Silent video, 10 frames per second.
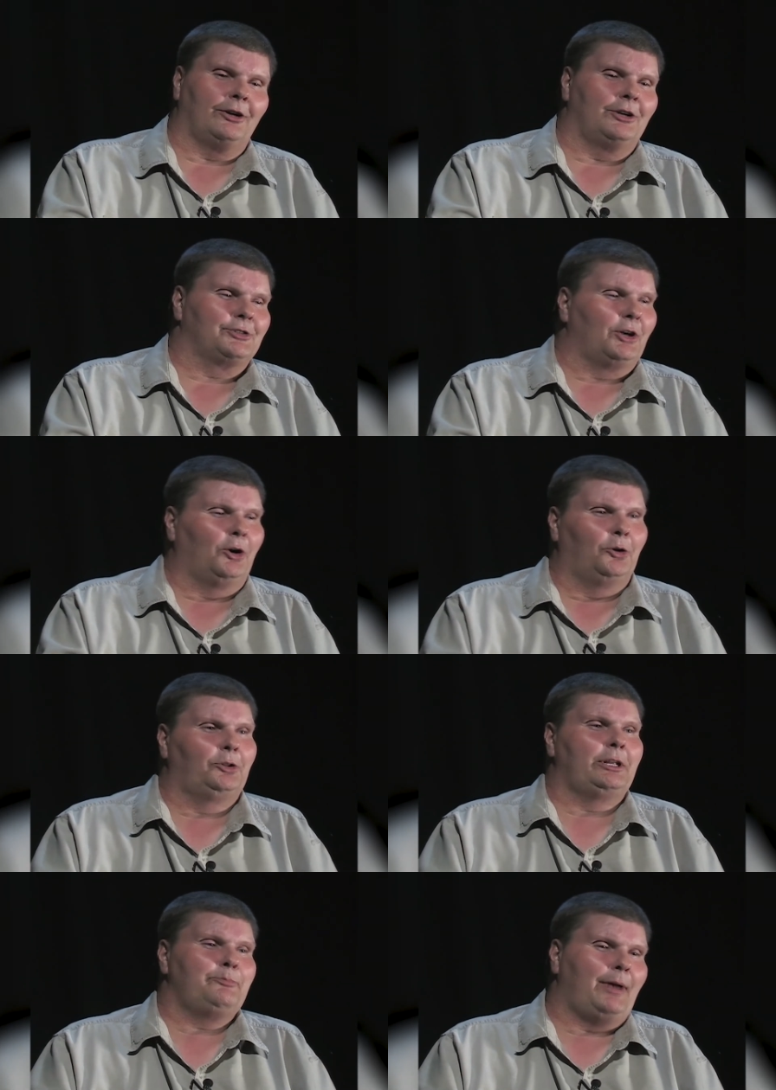There is
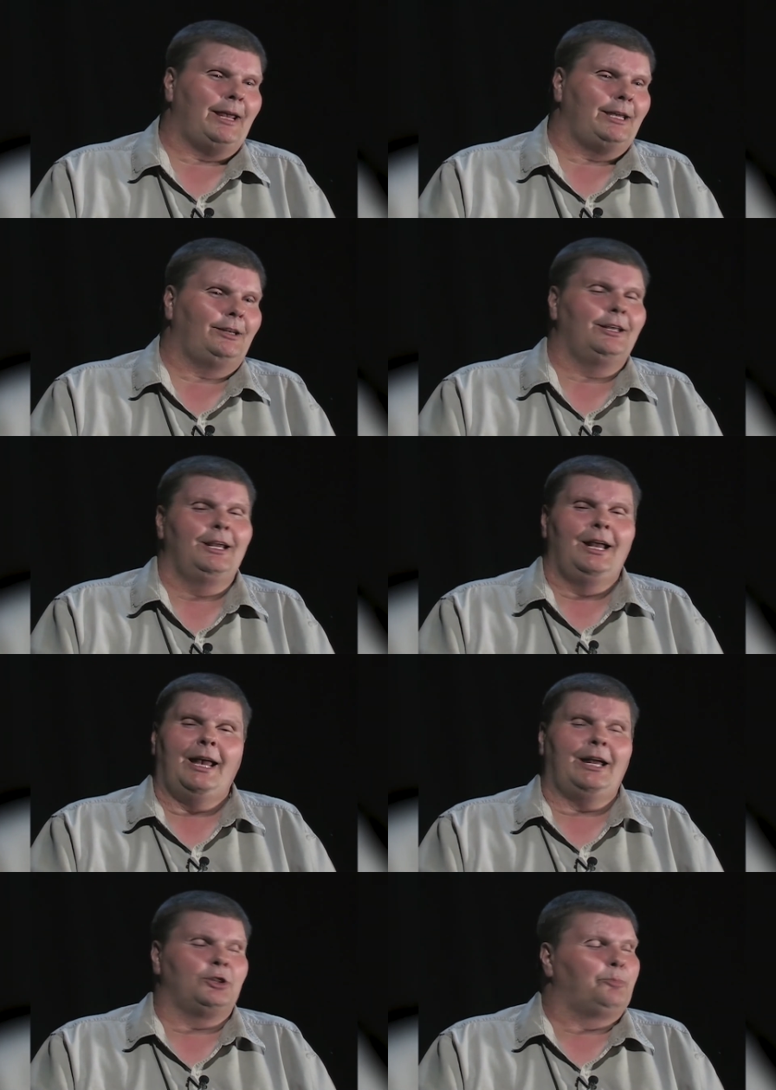only pain,
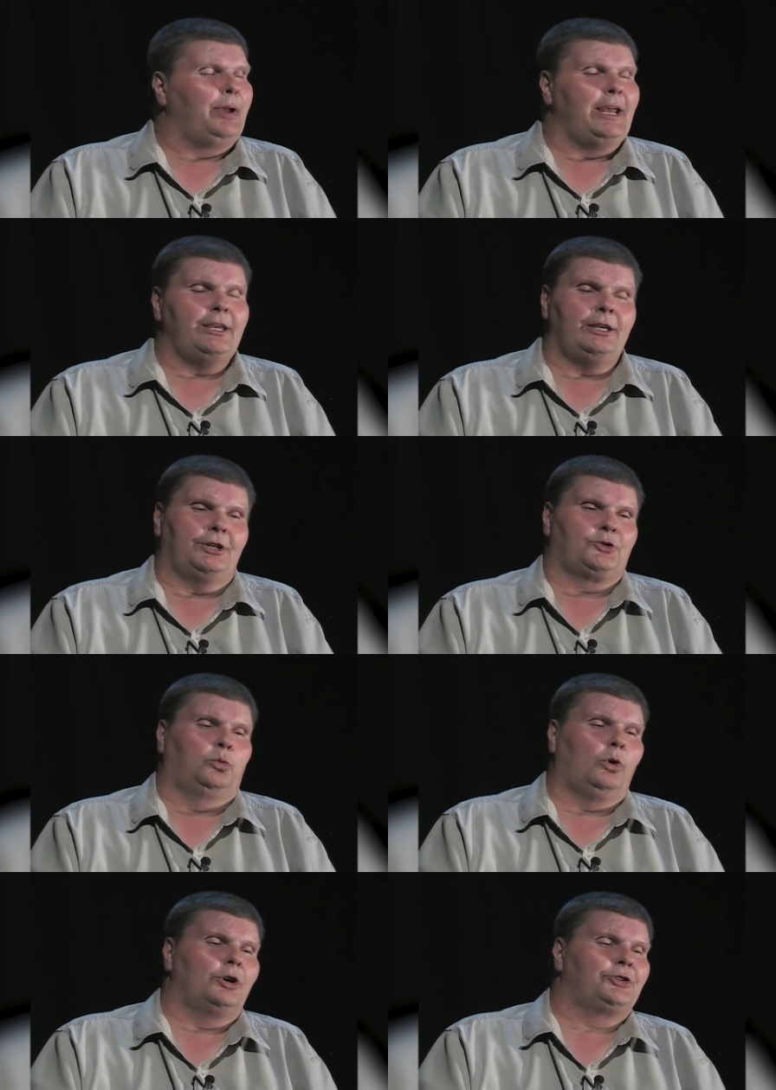and the pain
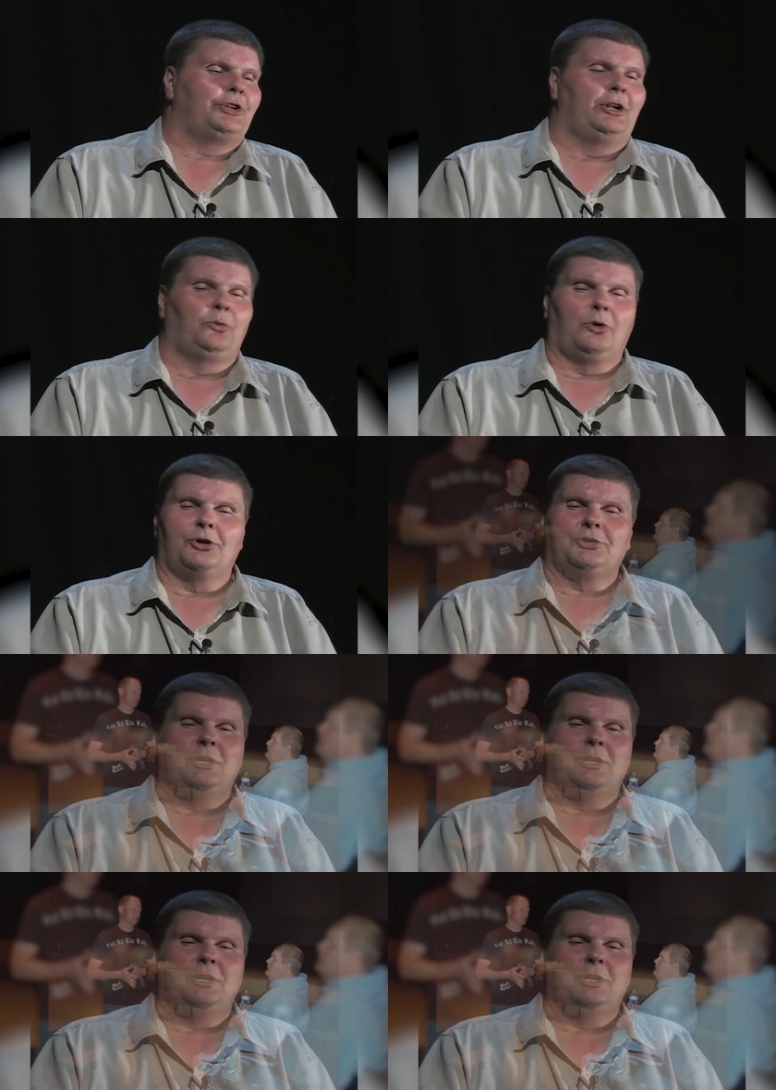gets worse and worse